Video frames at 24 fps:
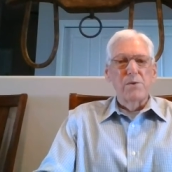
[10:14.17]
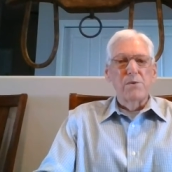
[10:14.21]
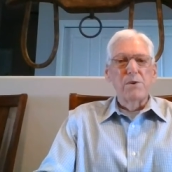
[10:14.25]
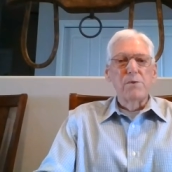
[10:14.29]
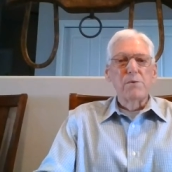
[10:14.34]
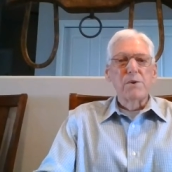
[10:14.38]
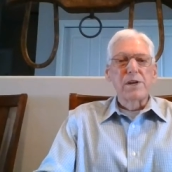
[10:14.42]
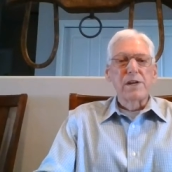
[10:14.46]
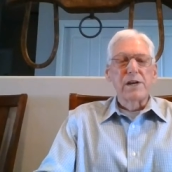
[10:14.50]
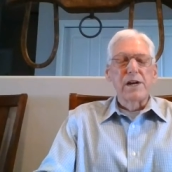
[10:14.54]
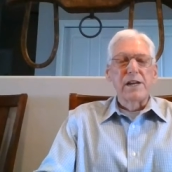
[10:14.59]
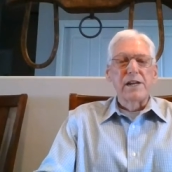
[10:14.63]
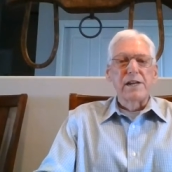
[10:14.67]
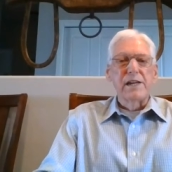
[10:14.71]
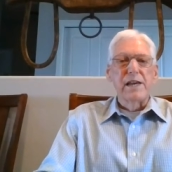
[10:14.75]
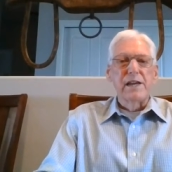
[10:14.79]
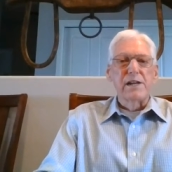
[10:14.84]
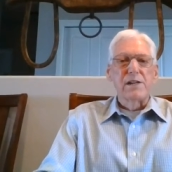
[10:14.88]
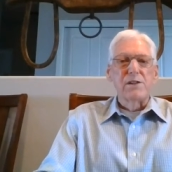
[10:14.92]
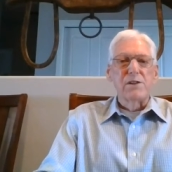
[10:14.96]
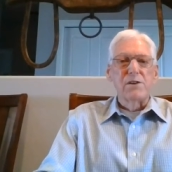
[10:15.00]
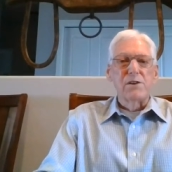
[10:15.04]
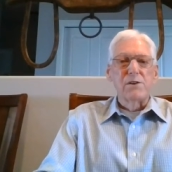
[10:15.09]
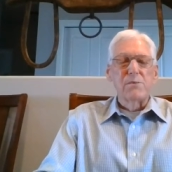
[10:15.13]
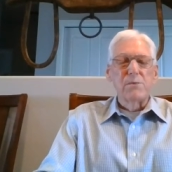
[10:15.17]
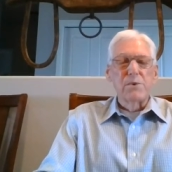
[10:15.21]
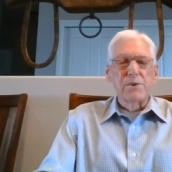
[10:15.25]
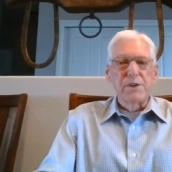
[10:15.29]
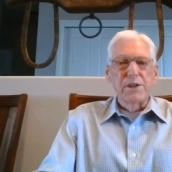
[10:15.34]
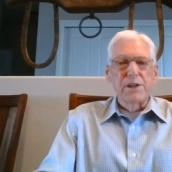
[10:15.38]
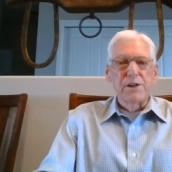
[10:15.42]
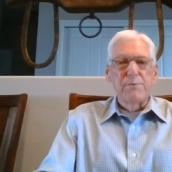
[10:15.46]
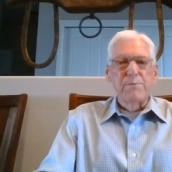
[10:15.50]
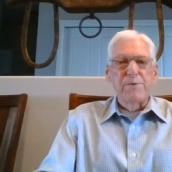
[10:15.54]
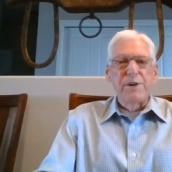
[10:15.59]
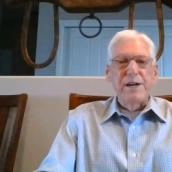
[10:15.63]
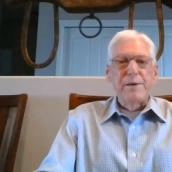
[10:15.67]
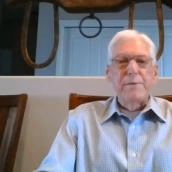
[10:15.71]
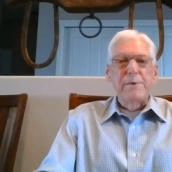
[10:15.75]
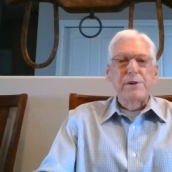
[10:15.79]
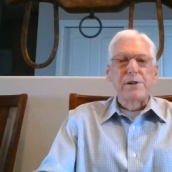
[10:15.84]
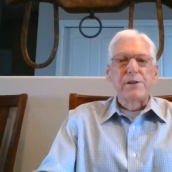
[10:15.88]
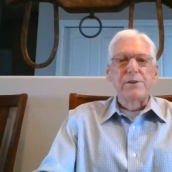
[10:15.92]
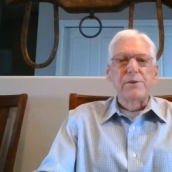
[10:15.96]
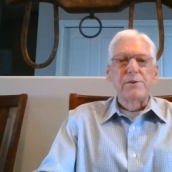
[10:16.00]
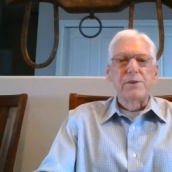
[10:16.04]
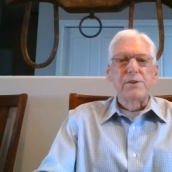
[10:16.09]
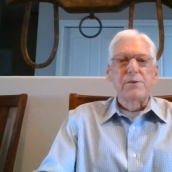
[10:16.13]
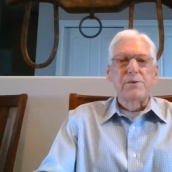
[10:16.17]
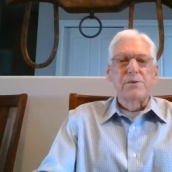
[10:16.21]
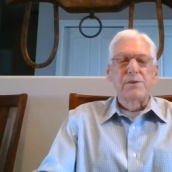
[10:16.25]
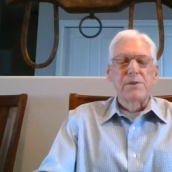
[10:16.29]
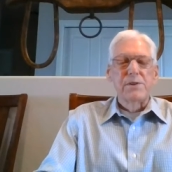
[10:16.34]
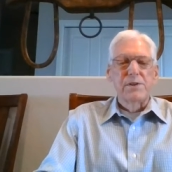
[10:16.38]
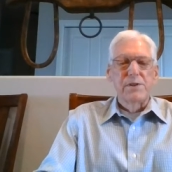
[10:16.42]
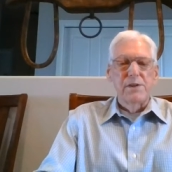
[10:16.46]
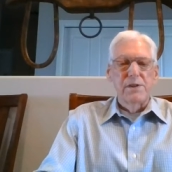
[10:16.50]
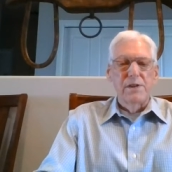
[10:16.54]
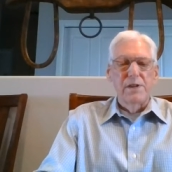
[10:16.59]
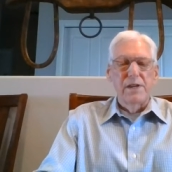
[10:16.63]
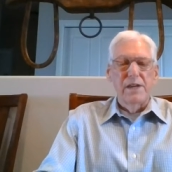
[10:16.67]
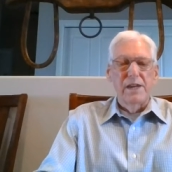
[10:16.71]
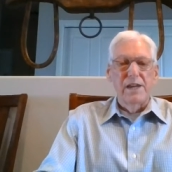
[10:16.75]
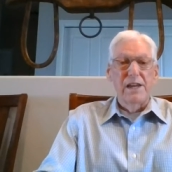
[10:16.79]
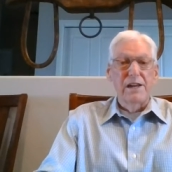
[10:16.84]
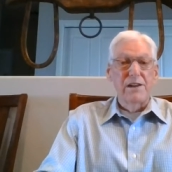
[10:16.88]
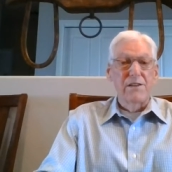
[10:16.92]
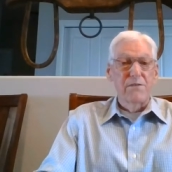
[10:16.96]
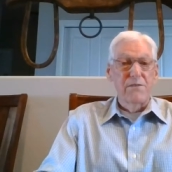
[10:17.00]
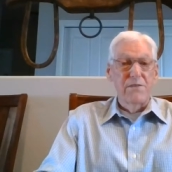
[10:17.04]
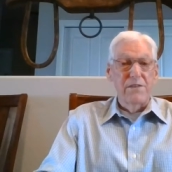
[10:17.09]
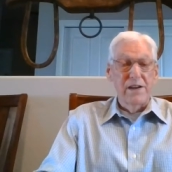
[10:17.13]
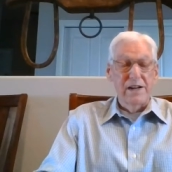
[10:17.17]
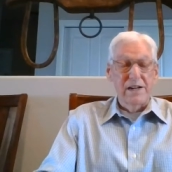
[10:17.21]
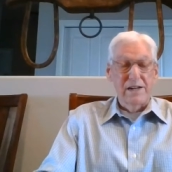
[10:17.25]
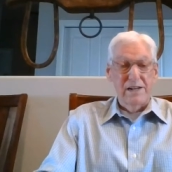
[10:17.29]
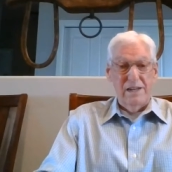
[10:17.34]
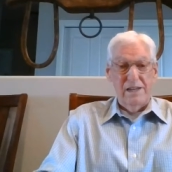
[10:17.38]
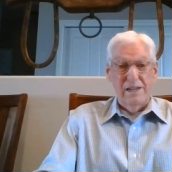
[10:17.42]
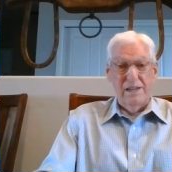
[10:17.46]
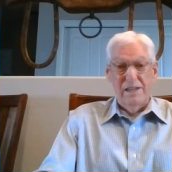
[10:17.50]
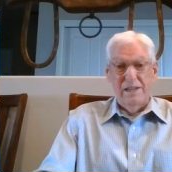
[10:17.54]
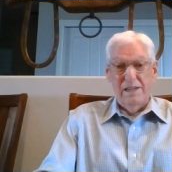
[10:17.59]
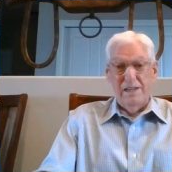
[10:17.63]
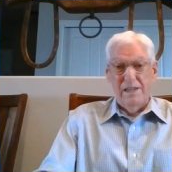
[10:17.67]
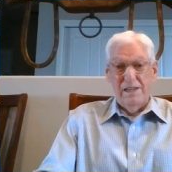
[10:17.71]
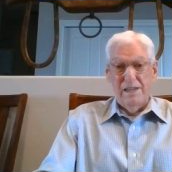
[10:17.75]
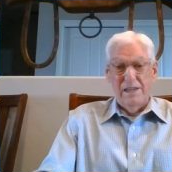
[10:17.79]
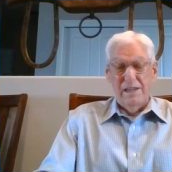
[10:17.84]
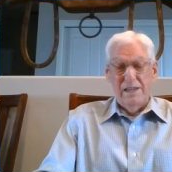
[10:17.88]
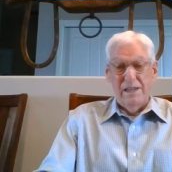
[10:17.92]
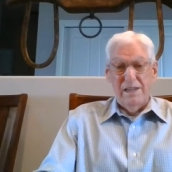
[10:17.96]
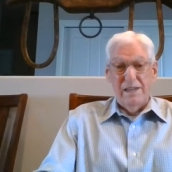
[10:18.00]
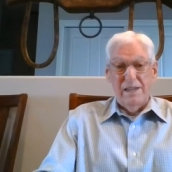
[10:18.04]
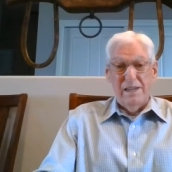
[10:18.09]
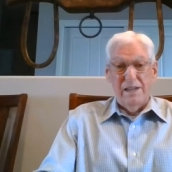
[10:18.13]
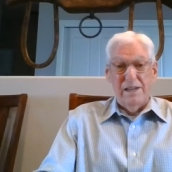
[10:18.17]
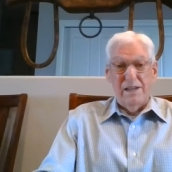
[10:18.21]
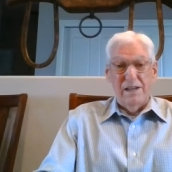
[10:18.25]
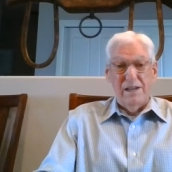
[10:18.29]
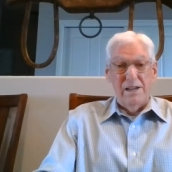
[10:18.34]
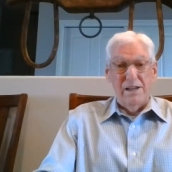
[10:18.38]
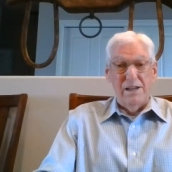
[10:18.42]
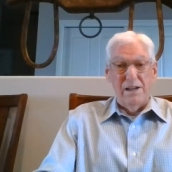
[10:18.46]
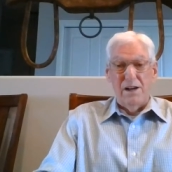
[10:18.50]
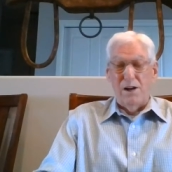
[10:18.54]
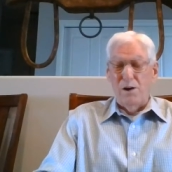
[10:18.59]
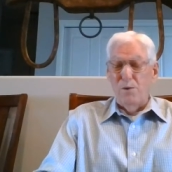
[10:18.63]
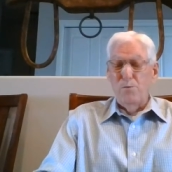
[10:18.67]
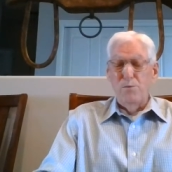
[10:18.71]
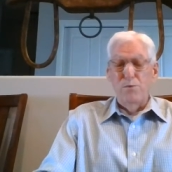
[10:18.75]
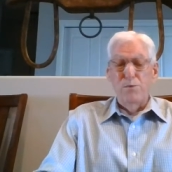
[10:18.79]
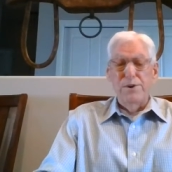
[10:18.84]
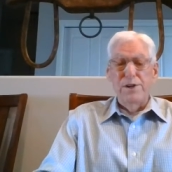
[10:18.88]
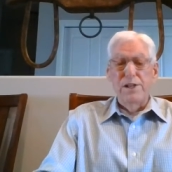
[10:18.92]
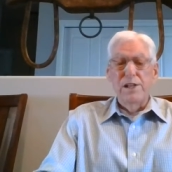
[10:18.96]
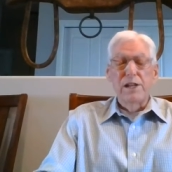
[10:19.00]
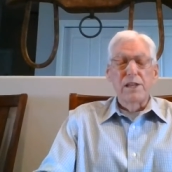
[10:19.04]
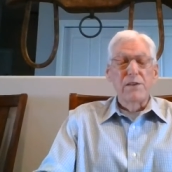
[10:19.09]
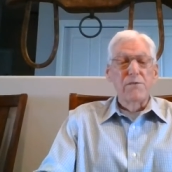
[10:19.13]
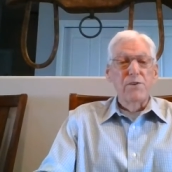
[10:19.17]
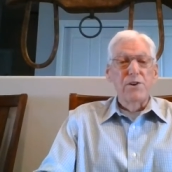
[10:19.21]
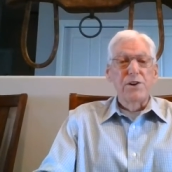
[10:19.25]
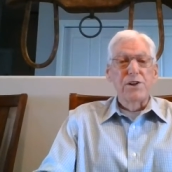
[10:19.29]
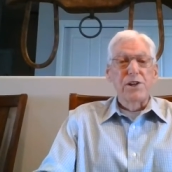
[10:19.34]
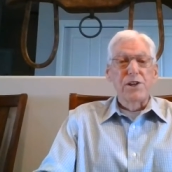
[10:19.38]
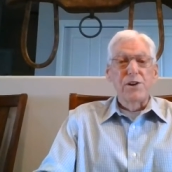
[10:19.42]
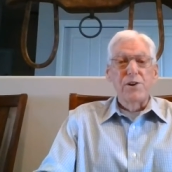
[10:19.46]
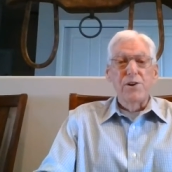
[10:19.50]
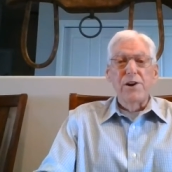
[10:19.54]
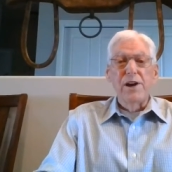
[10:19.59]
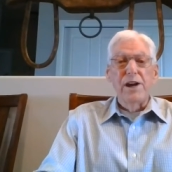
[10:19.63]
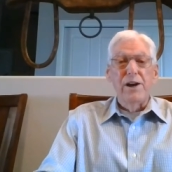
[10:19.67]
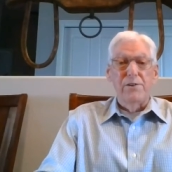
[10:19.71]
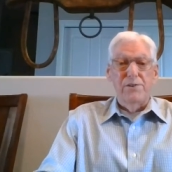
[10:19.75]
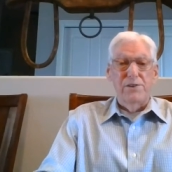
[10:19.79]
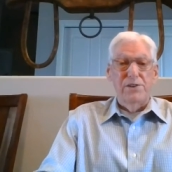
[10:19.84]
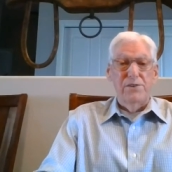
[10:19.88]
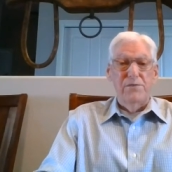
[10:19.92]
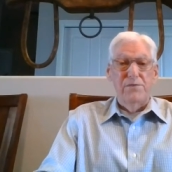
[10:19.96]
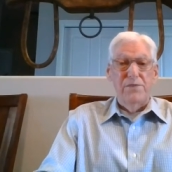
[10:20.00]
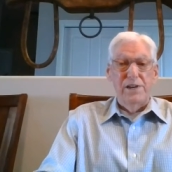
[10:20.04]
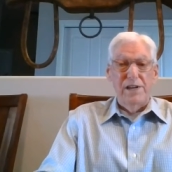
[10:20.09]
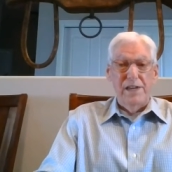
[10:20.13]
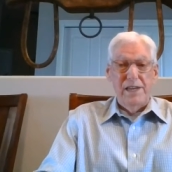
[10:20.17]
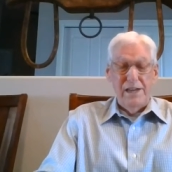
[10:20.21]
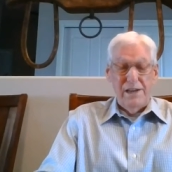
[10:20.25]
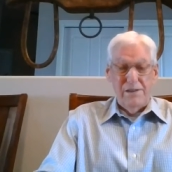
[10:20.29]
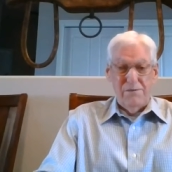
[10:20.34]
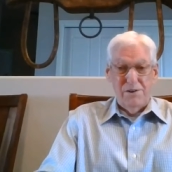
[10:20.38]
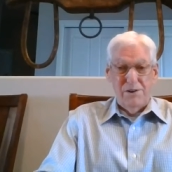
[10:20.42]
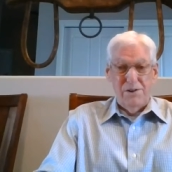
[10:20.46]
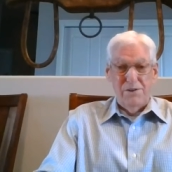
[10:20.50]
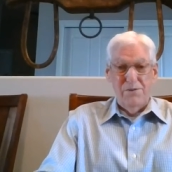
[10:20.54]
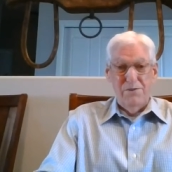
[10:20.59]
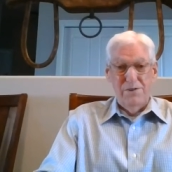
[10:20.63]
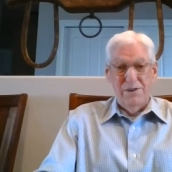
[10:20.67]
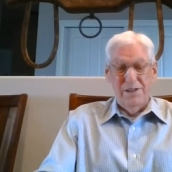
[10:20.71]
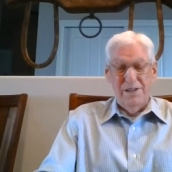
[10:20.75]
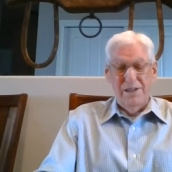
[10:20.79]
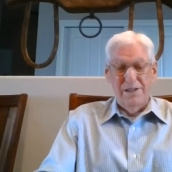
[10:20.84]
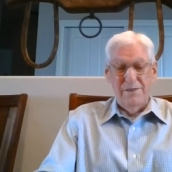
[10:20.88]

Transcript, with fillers: We will contact you and we'll get a Bible to you. And in fact, I'll deliver it to your house if I have to.